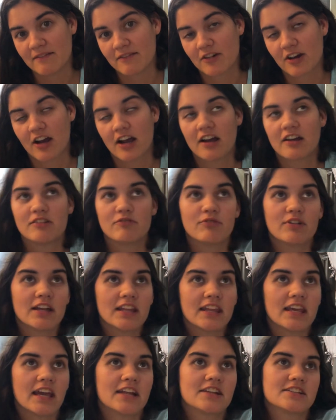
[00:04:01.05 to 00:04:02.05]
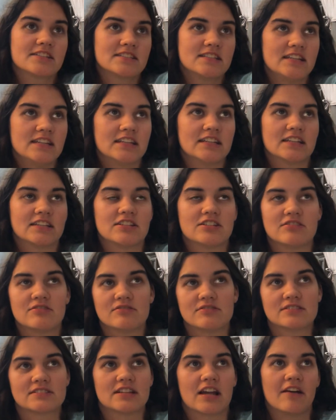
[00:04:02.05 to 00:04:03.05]
Or uh, really, I just need to
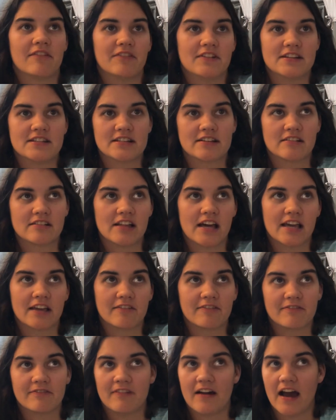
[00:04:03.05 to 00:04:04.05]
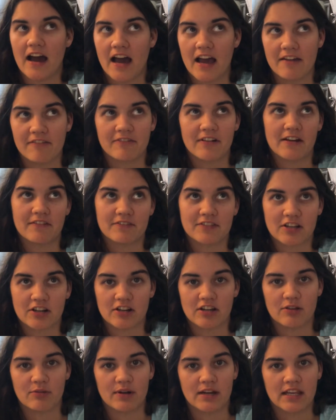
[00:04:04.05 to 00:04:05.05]
do stuff until like 5,
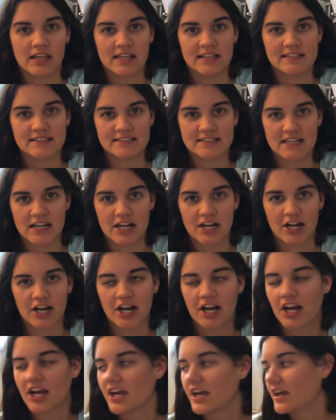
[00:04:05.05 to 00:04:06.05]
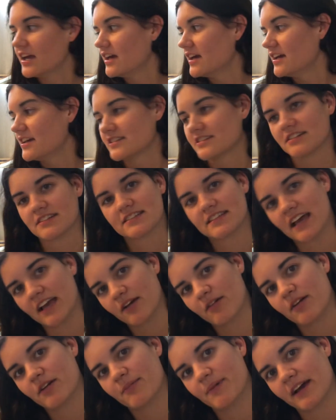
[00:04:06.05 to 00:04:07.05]
5.30 when he eats dinner. So it's
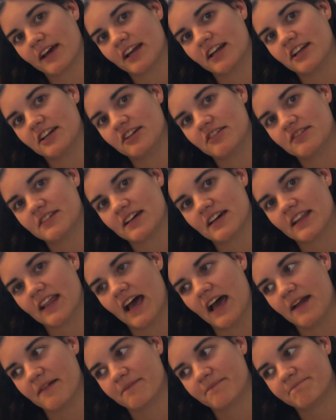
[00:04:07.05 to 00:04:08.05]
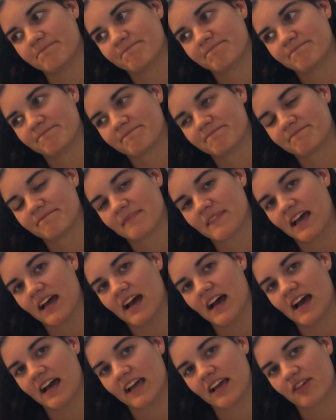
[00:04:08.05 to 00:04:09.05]
like, what am I going to do till then?
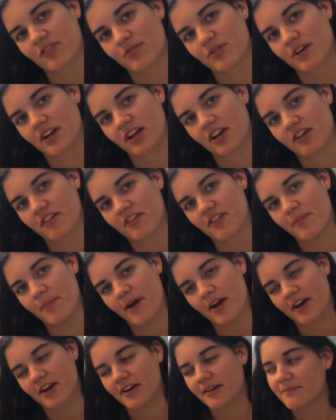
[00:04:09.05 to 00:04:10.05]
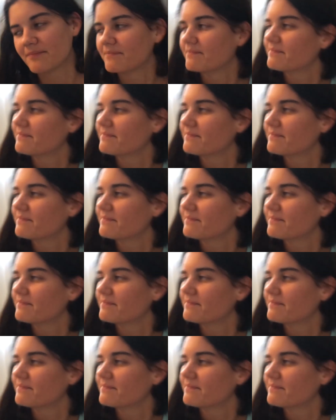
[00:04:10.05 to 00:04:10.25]
I guess we're going to go to the park.